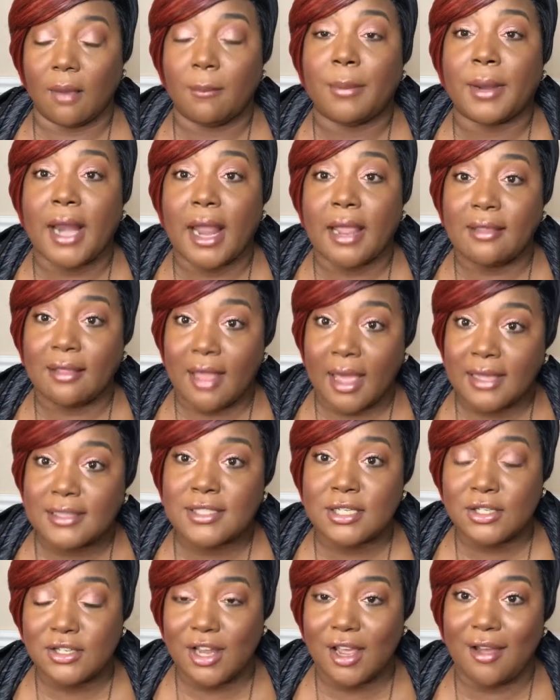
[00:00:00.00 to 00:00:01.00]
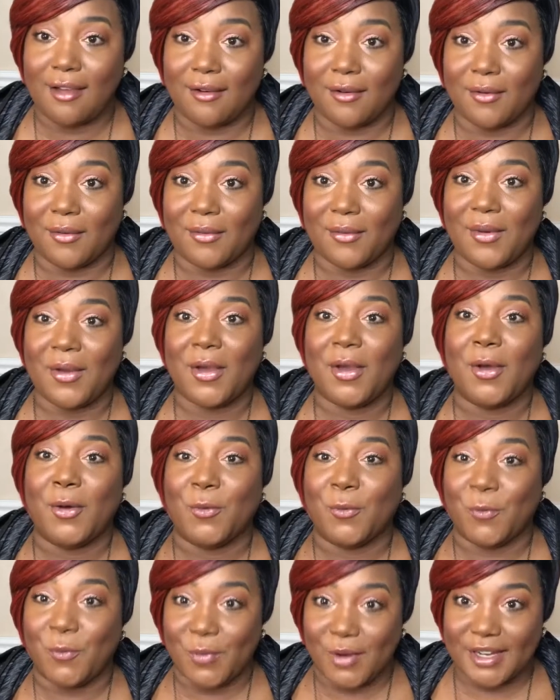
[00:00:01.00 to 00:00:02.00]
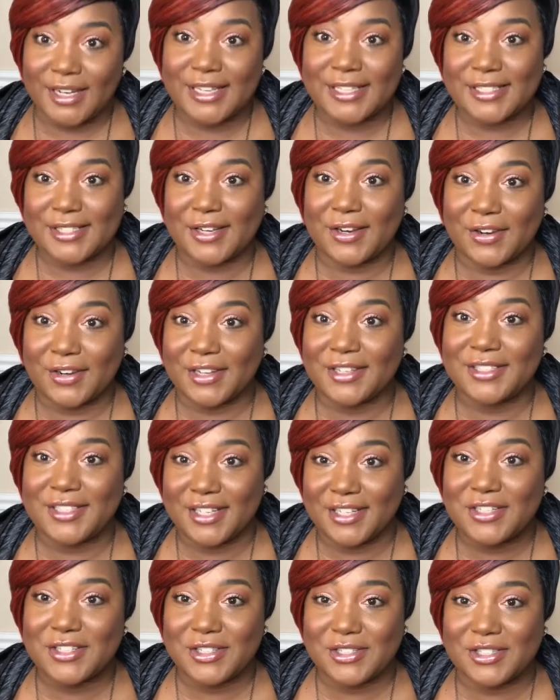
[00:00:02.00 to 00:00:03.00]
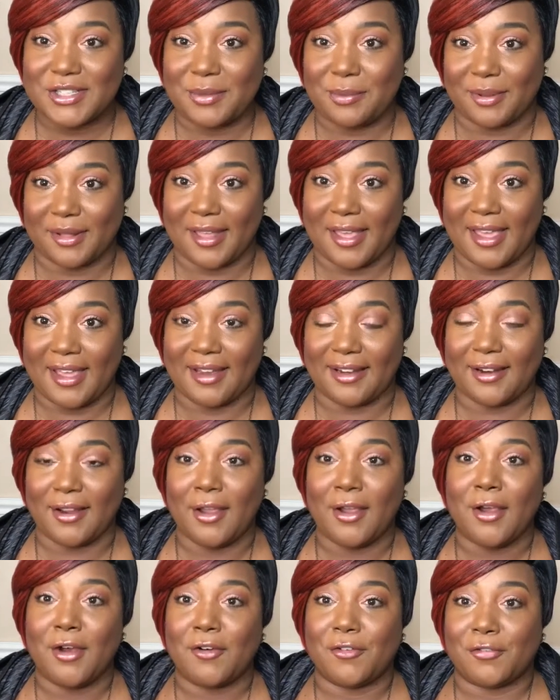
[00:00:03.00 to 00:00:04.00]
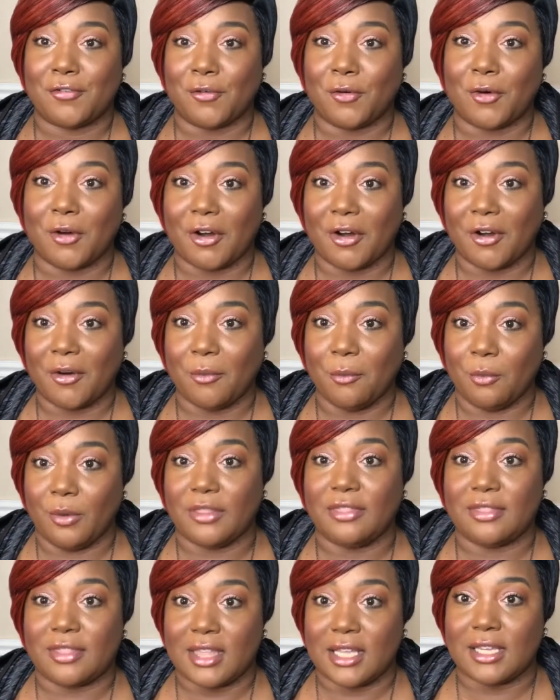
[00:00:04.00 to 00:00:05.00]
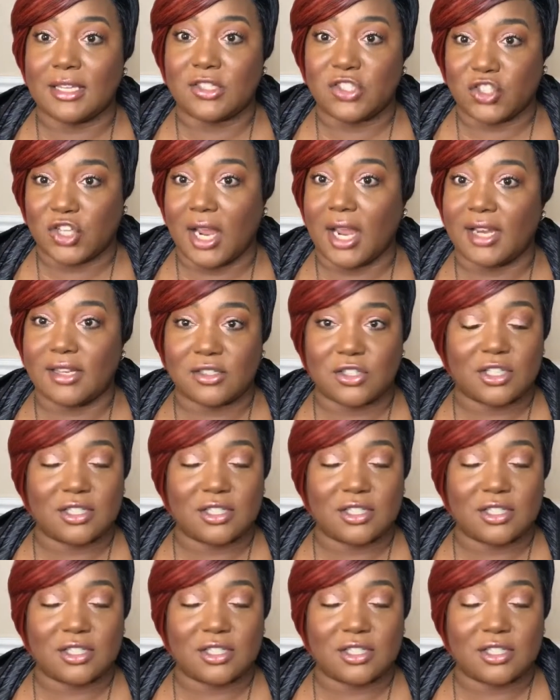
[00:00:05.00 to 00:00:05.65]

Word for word: But I'd like to know, what is their contingency plan for when things change?